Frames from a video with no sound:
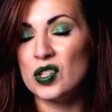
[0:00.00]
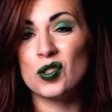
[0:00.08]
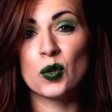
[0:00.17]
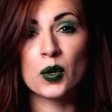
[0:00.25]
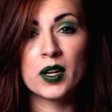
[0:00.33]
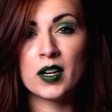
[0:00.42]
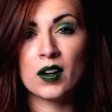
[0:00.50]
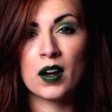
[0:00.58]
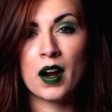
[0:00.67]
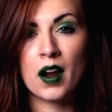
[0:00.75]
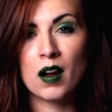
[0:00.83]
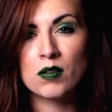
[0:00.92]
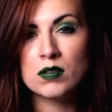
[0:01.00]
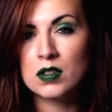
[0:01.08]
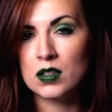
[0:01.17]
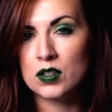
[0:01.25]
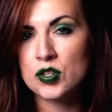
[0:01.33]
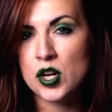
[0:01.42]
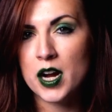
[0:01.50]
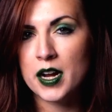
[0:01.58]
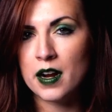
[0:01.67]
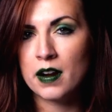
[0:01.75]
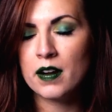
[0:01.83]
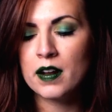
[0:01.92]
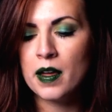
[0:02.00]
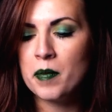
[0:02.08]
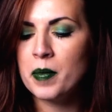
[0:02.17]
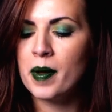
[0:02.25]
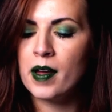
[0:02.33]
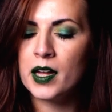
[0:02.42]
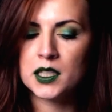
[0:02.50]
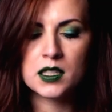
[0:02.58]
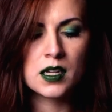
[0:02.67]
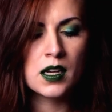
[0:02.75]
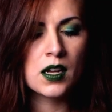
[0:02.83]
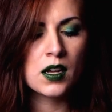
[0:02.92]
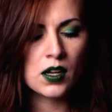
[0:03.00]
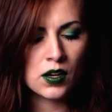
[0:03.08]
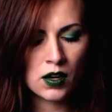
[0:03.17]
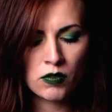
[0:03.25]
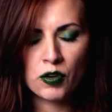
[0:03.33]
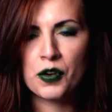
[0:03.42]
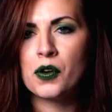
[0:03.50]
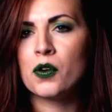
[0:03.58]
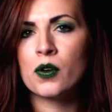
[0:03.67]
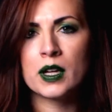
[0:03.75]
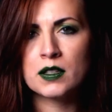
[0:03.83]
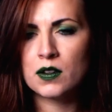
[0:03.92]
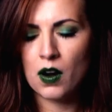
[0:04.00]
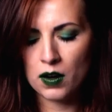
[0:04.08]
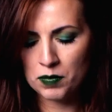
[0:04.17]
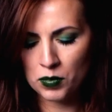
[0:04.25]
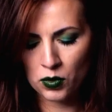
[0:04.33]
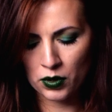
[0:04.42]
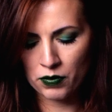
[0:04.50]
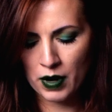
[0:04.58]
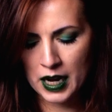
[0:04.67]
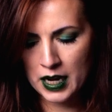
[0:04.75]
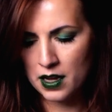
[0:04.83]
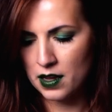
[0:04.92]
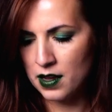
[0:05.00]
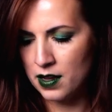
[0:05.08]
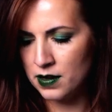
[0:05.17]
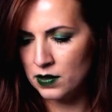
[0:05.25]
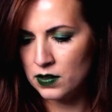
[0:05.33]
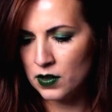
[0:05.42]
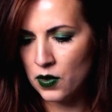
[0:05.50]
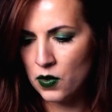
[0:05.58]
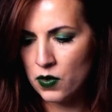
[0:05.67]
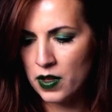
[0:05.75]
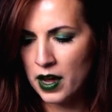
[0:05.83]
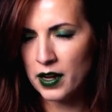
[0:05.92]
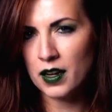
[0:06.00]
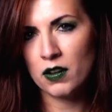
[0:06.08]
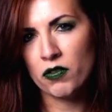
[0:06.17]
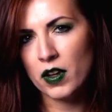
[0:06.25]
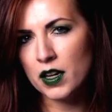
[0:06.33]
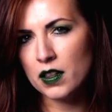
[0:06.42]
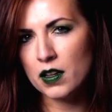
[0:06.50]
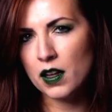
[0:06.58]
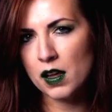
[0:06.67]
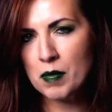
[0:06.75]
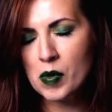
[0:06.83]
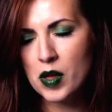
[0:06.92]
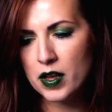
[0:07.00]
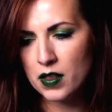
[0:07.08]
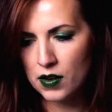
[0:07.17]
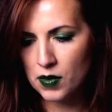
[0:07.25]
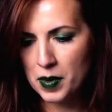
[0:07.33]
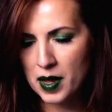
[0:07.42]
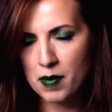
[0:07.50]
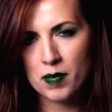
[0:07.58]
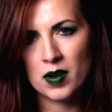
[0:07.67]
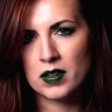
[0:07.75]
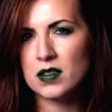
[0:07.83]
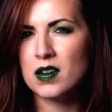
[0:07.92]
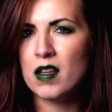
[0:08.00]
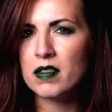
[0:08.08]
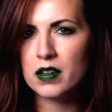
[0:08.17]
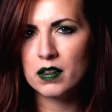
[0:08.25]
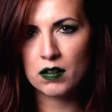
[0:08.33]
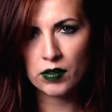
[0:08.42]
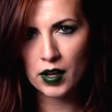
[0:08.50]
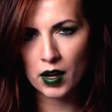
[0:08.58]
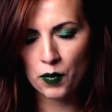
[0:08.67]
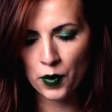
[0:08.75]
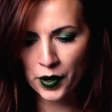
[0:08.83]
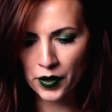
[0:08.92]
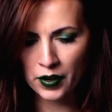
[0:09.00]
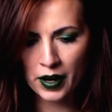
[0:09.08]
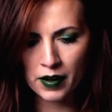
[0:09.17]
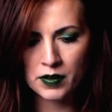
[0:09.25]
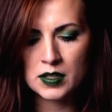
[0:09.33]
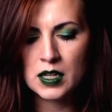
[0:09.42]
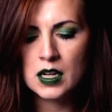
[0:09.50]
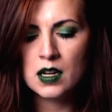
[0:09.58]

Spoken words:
store it in our house in a dry area, but you never know. It's cardboard, right? And so that can affect the gameplay a little bit, but it's nothing that you can't work around.